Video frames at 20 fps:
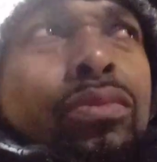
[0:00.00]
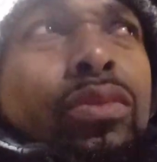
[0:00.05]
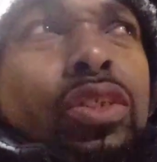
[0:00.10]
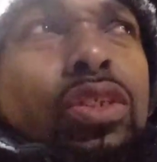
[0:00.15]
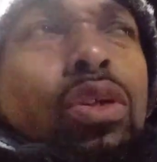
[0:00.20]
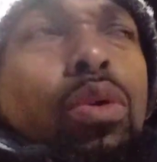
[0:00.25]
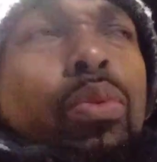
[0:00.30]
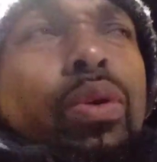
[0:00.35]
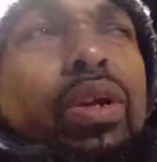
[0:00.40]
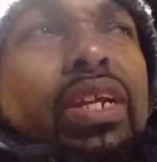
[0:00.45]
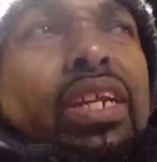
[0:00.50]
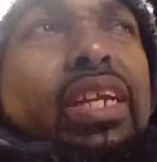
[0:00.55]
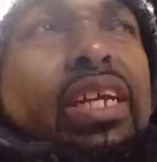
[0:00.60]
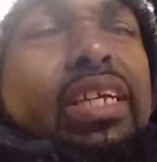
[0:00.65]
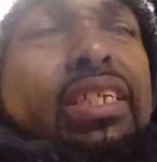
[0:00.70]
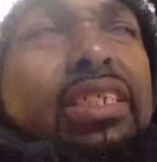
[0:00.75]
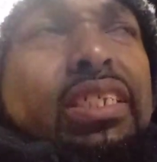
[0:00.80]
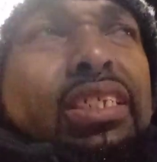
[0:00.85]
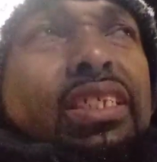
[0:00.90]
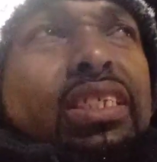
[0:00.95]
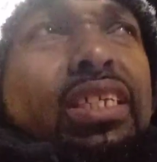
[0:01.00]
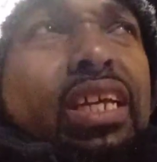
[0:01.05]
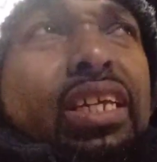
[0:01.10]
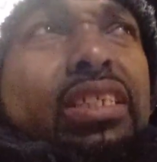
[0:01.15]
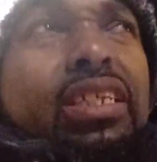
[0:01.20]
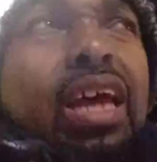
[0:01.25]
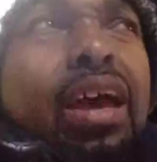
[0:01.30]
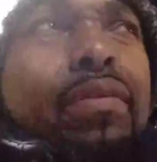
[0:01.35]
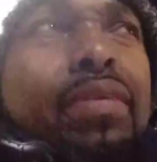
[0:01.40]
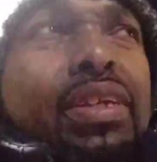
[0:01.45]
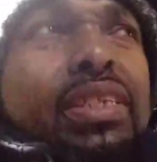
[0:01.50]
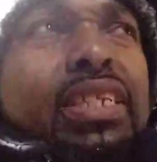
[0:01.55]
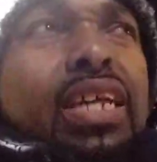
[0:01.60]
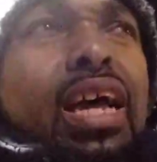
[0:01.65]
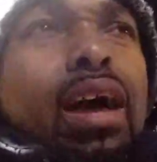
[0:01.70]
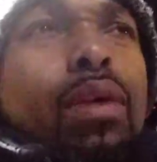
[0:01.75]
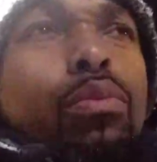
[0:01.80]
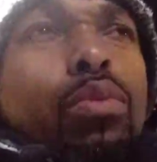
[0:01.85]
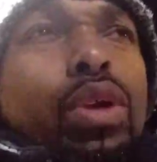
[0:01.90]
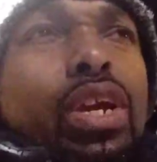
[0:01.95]
So what it is this: every
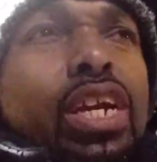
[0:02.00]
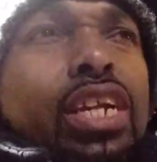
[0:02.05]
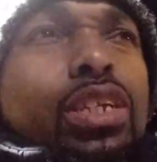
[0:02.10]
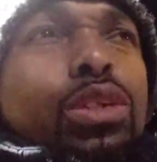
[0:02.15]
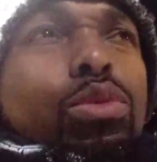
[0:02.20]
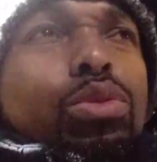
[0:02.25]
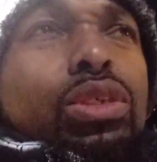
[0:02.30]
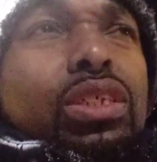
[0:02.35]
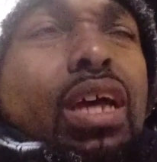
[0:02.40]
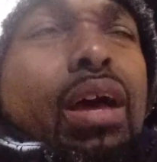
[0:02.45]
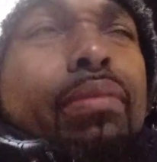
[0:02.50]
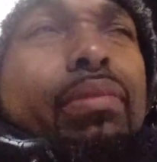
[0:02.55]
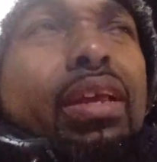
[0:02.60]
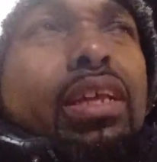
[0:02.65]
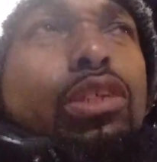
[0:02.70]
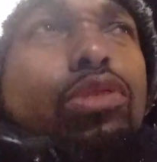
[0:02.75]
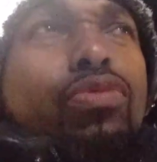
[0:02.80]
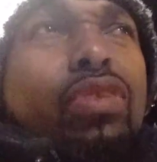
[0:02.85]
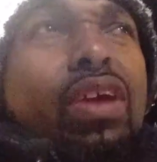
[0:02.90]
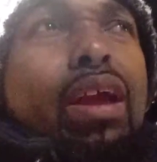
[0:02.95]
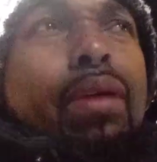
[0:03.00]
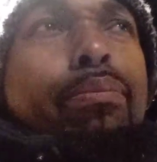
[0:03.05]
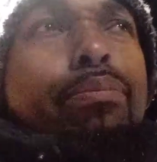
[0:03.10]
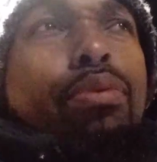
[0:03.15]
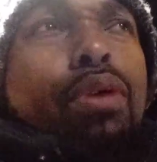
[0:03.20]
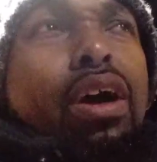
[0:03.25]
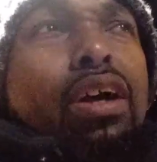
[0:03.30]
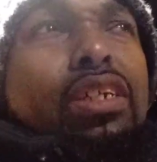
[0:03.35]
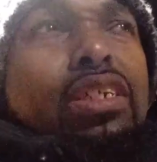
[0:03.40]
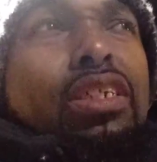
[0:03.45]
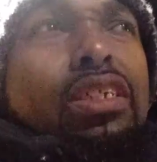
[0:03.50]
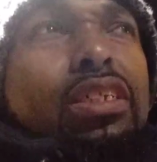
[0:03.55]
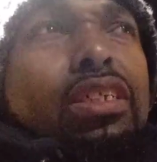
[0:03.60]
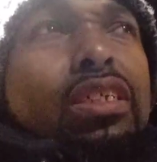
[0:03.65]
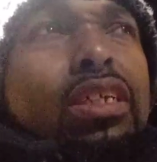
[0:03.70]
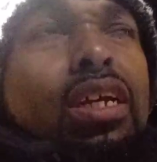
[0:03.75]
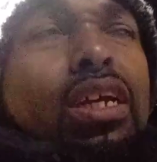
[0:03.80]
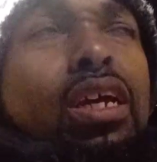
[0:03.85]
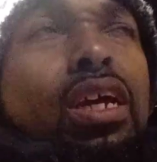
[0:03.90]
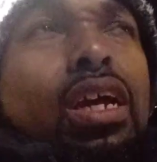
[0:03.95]
time we do something that's rambunctious,
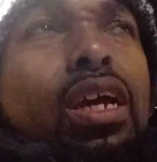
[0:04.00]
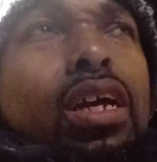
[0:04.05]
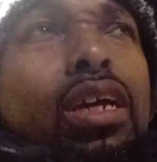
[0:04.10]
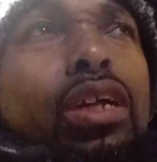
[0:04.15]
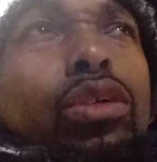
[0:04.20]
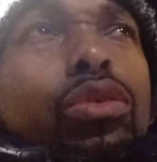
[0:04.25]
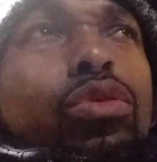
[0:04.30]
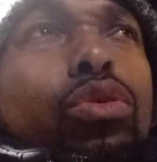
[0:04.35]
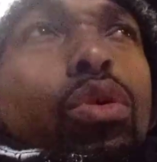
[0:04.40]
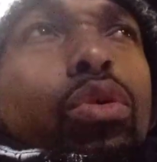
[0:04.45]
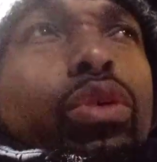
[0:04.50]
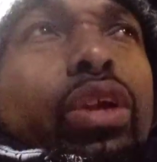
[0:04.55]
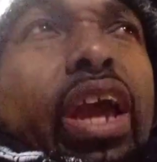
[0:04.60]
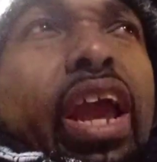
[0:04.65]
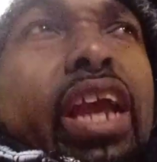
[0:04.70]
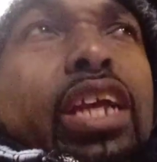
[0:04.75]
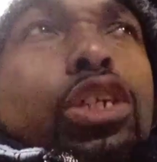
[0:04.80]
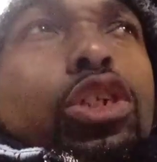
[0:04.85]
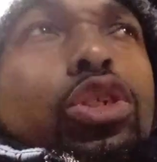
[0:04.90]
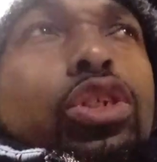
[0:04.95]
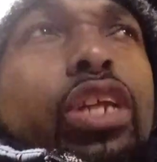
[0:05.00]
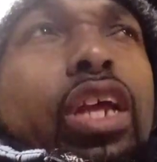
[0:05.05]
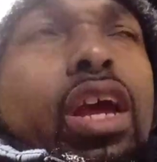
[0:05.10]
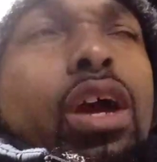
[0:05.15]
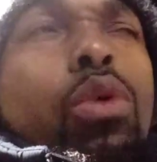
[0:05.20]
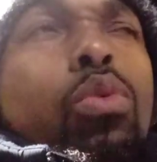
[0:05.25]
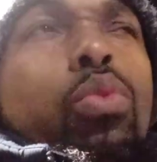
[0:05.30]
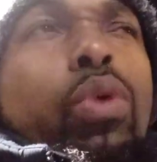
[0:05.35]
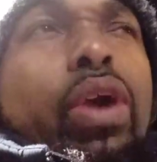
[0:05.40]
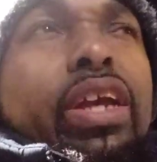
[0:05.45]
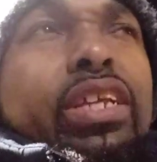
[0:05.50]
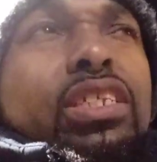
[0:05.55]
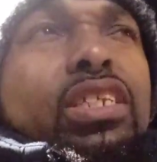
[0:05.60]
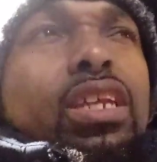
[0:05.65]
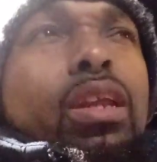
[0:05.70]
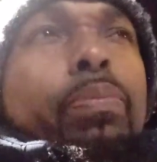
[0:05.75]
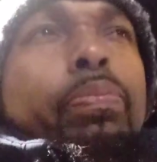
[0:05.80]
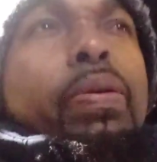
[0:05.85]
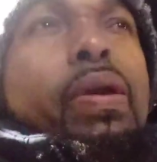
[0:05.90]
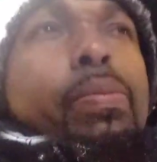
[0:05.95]
you know, they'll wait till
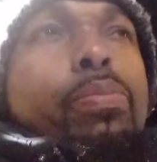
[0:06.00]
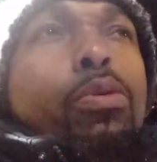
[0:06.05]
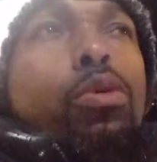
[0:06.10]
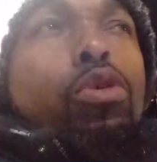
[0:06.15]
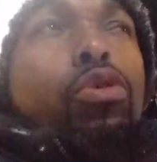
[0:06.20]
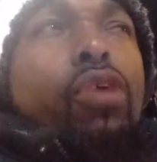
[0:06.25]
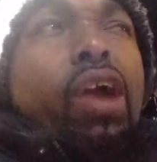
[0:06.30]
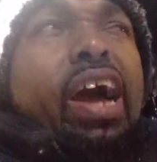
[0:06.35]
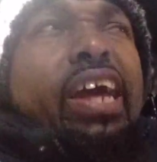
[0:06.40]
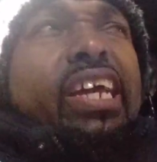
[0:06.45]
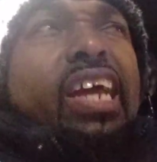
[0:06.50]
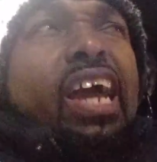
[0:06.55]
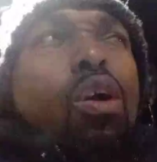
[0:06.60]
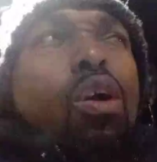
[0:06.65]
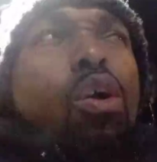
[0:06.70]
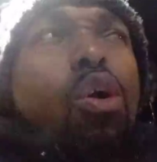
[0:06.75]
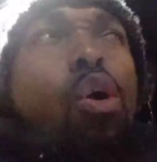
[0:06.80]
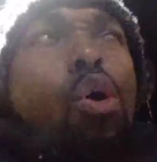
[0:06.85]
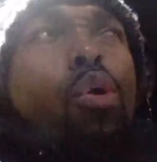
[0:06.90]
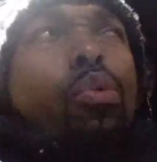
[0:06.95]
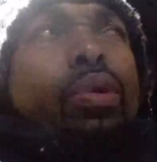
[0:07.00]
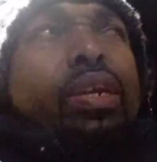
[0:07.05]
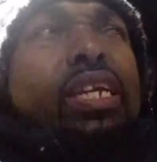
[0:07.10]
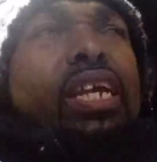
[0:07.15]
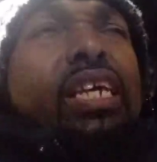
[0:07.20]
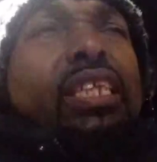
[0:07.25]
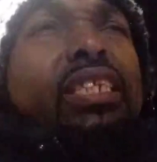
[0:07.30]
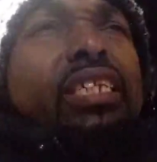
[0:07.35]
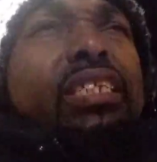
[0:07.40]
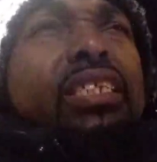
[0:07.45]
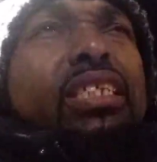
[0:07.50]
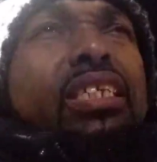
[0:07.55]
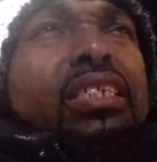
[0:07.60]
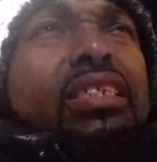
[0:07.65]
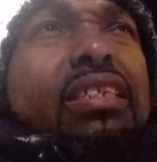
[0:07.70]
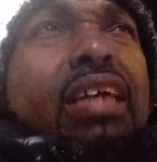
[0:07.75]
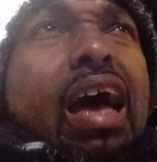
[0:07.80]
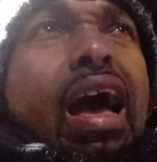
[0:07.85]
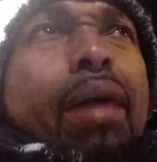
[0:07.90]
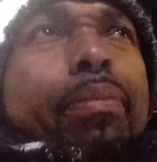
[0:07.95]
the people cry oh, we need this to
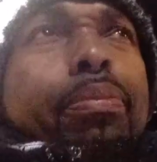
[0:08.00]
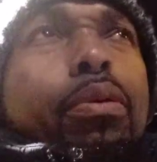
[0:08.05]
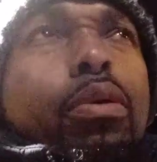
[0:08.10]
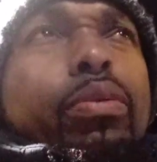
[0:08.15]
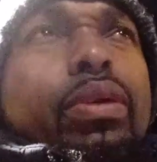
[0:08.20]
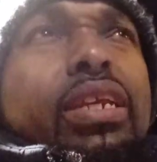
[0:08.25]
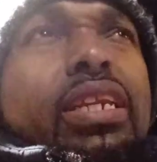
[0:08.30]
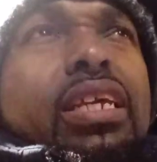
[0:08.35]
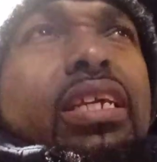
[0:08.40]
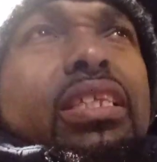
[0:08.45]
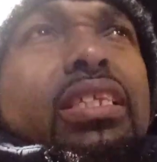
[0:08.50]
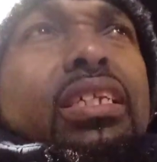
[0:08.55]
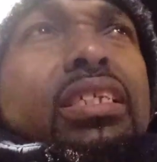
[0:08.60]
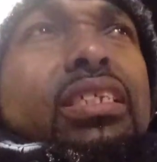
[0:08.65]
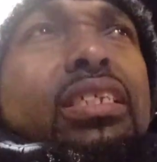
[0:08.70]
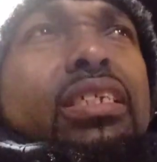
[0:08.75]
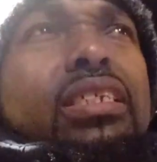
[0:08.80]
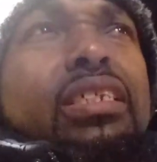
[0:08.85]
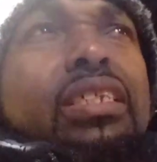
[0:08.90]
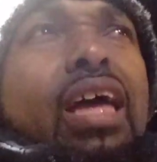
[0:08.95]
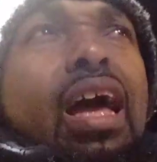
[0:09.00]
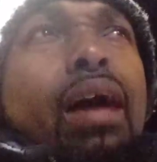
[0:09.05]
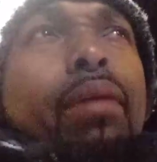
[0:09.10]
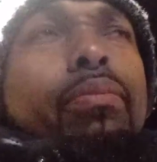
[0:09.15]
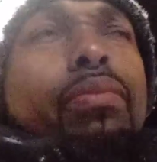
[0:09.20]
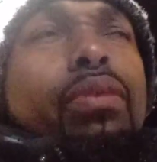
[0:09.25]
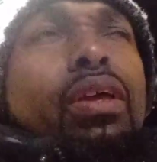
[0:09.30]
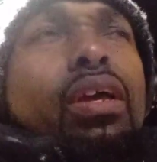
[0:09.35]
stop, or we need this to stop.